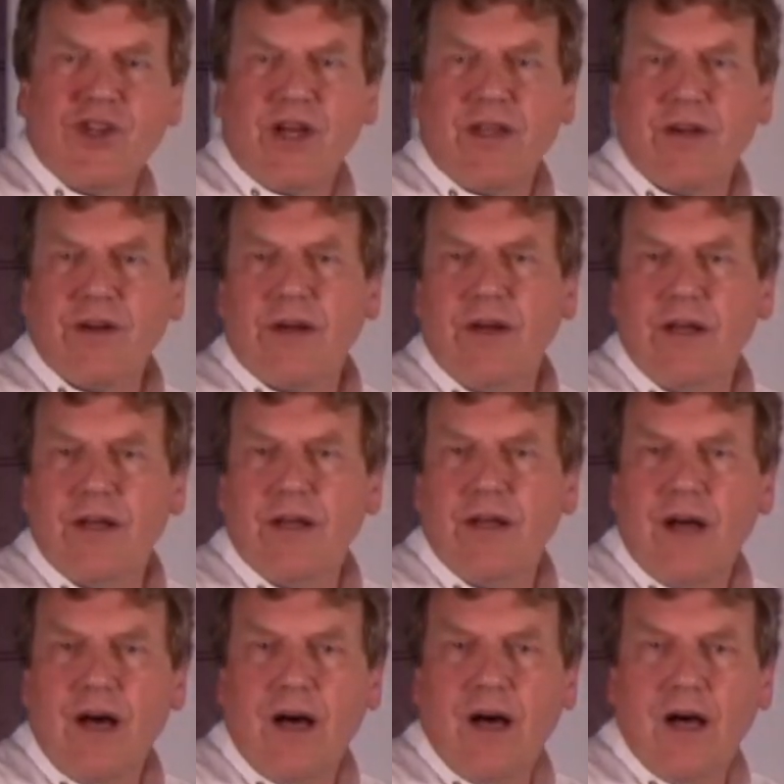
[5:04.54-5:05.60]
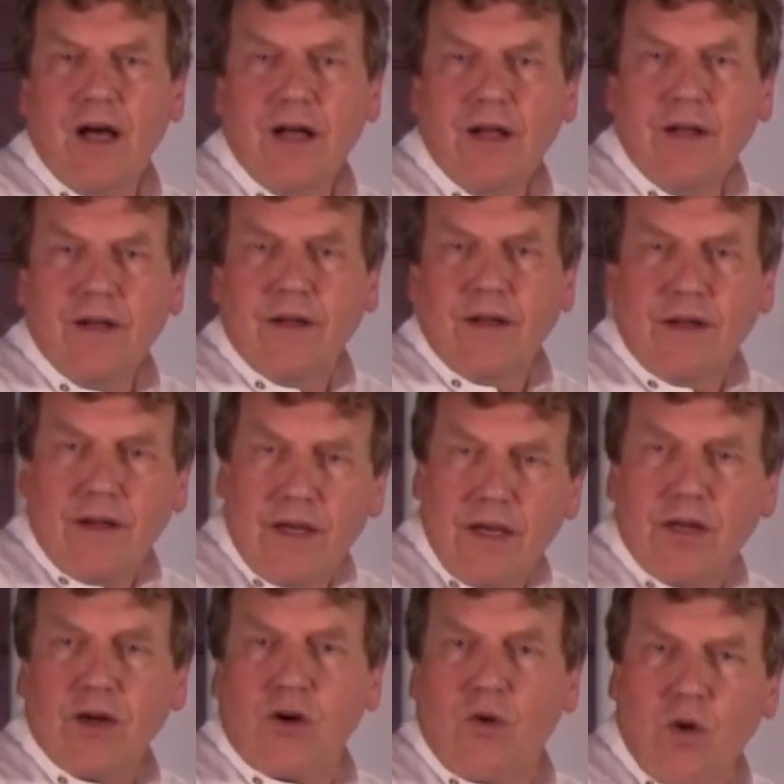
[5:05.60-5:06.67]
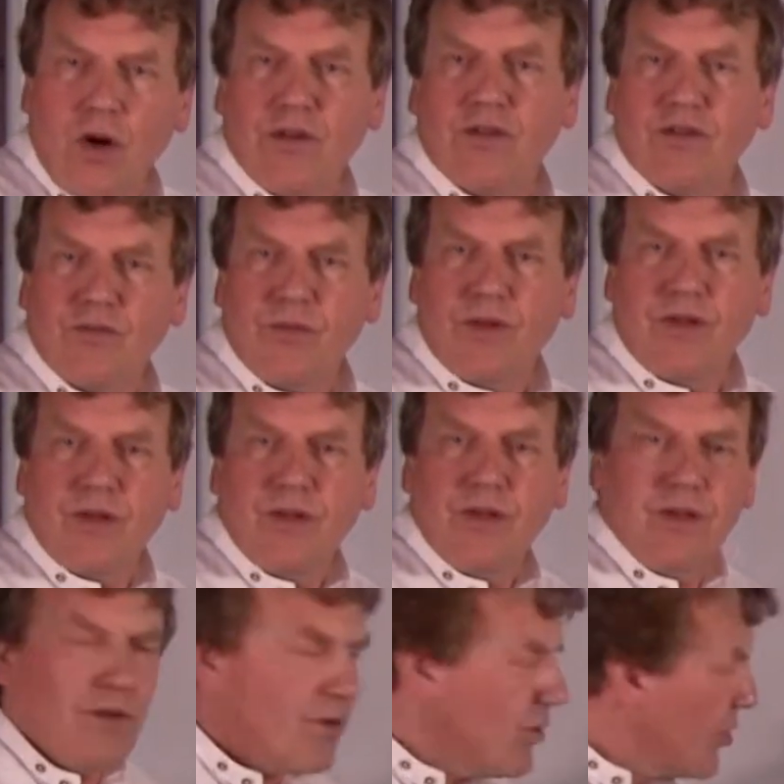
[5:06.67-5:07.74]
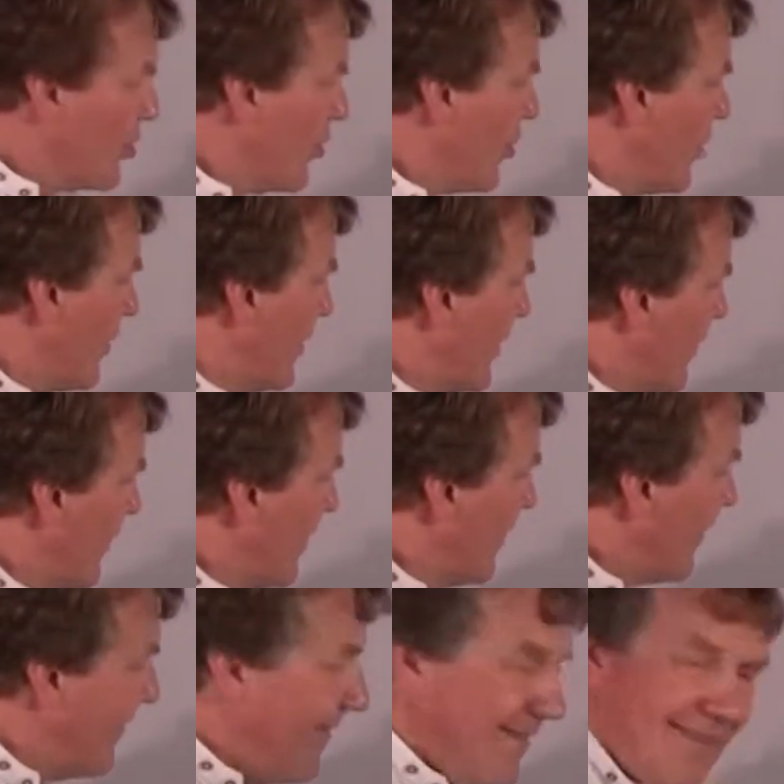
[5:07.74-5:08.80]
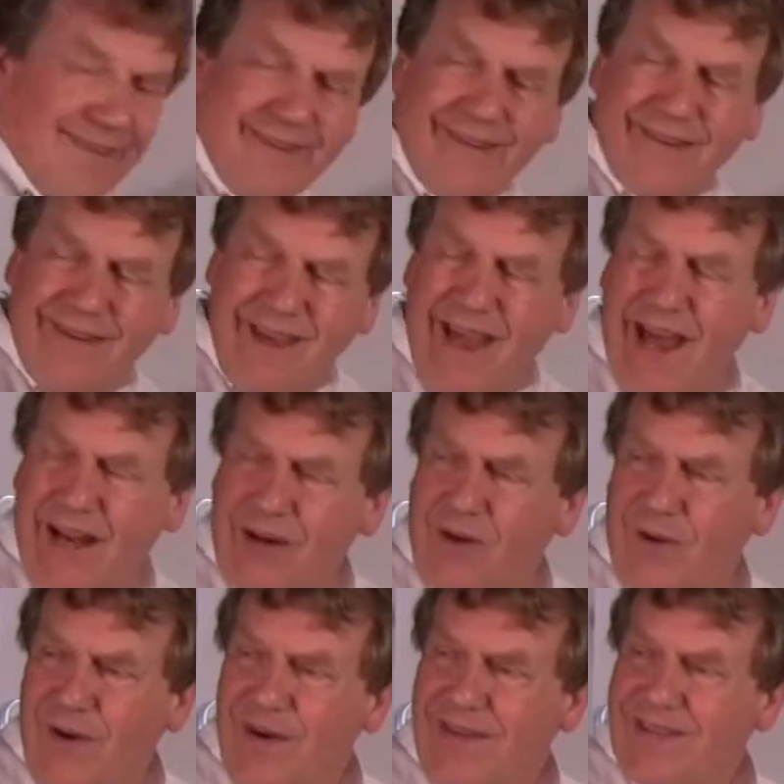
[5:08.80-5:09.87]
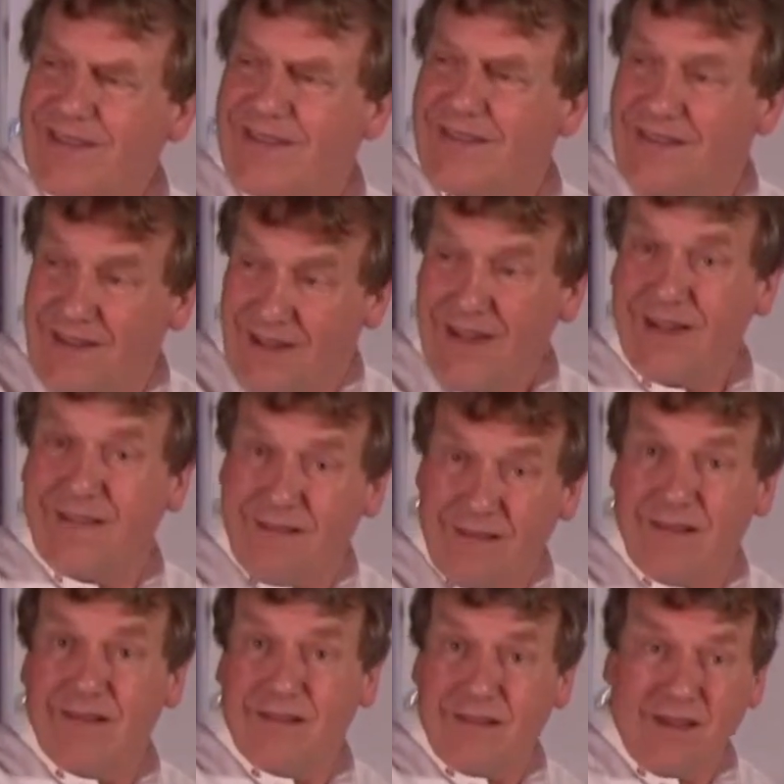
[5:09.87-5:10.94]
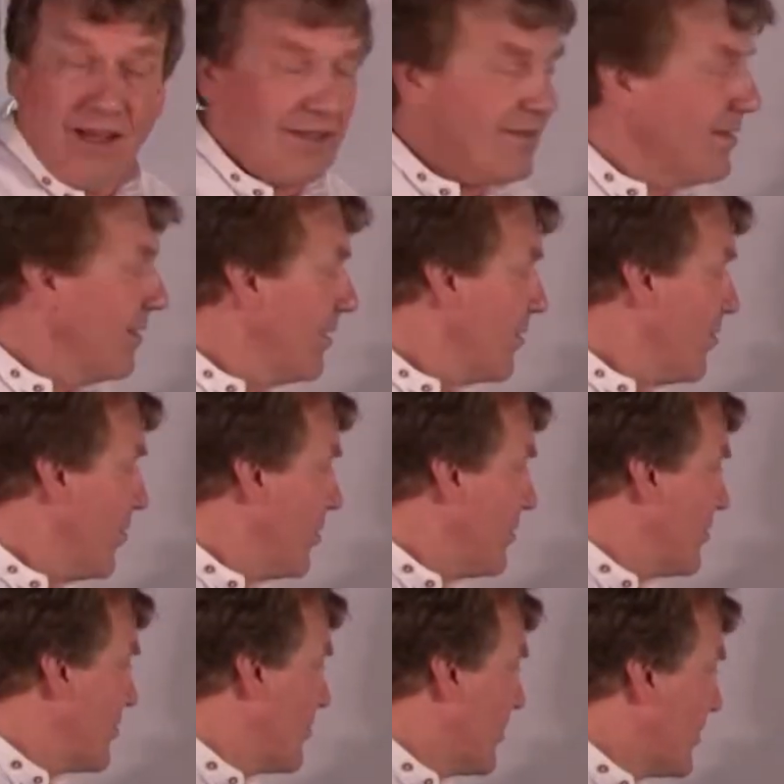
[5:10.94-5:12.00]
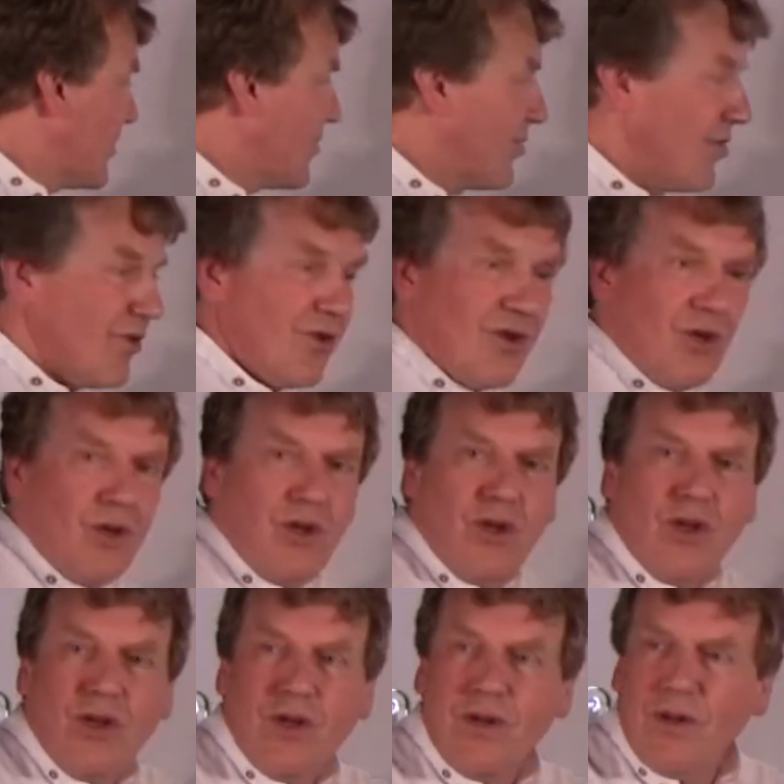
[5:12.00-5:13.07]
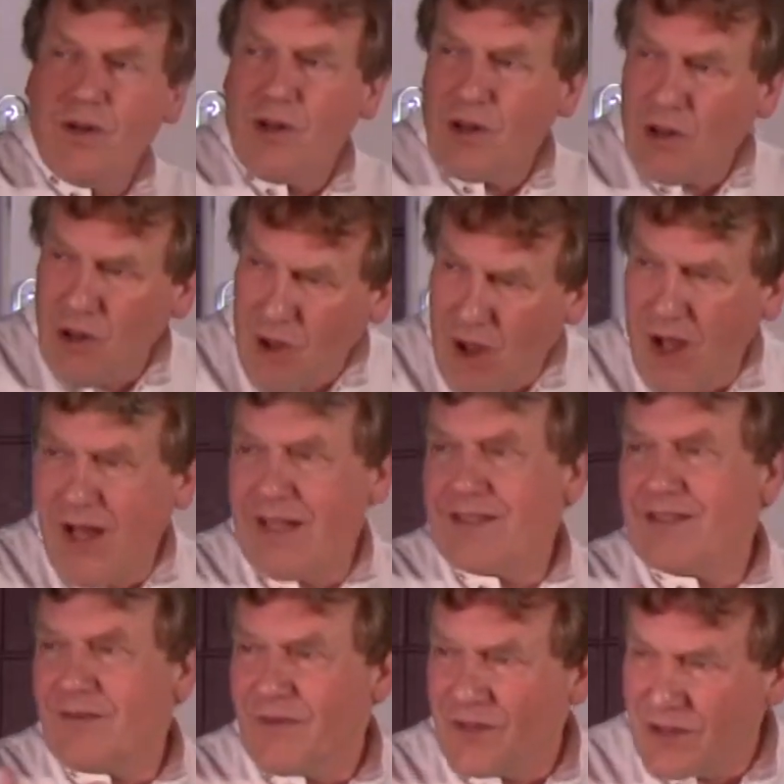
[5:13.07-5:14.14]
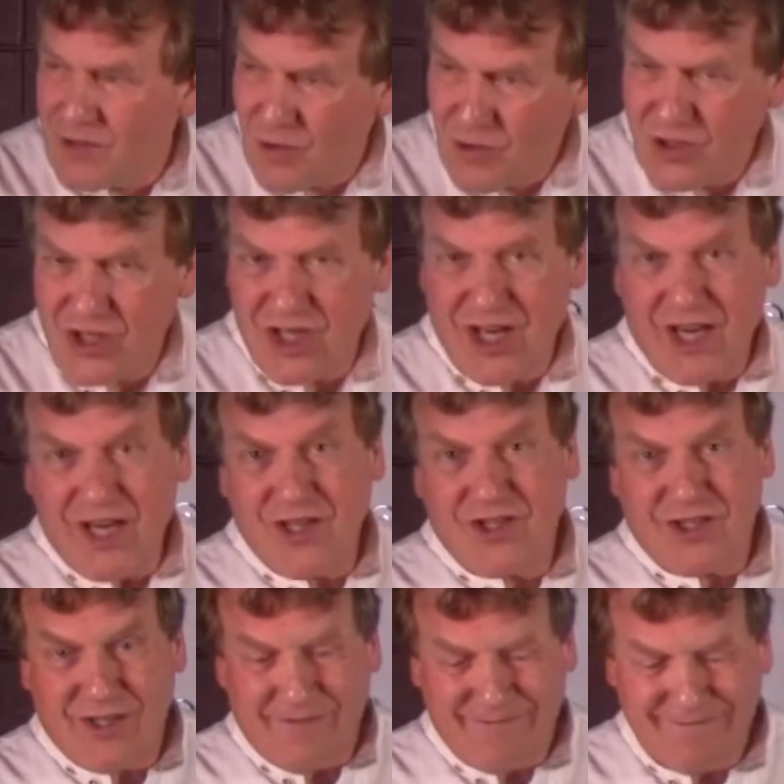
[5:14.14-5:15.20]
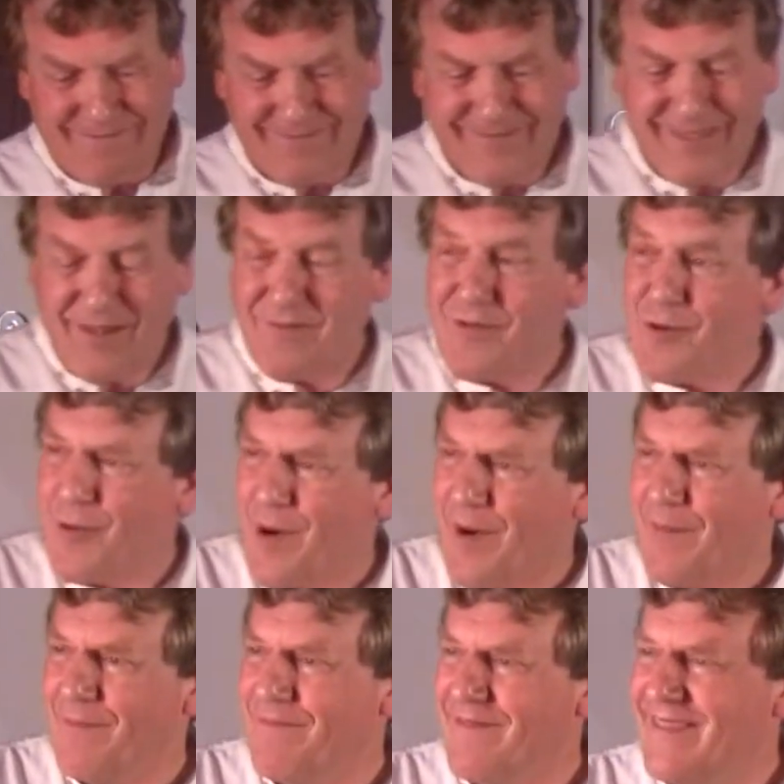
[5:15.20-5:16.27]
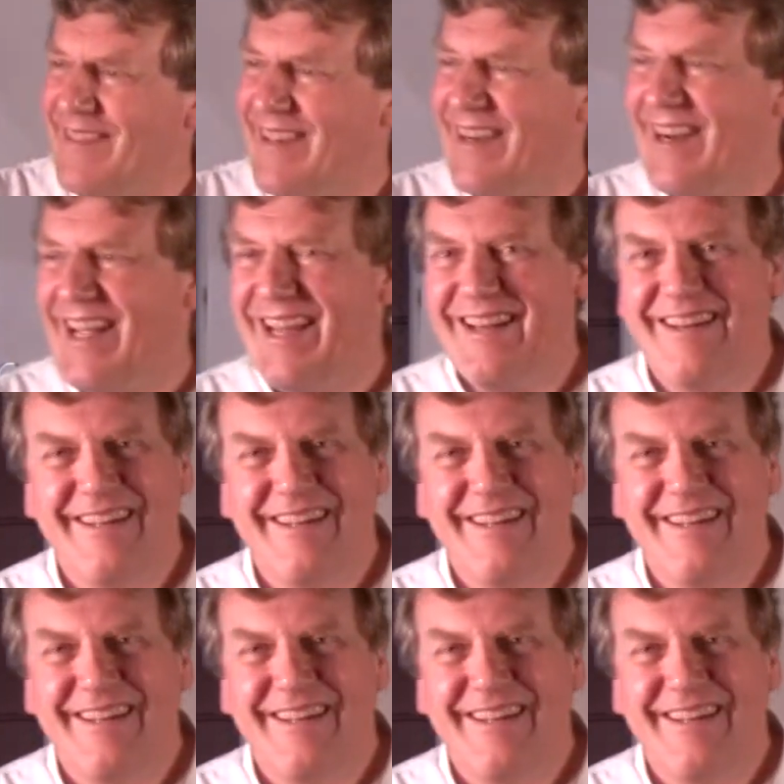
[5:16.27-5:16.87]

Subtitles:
other in accordance with certain categories, and thus in accordance with certain laws of association, if you will. All right?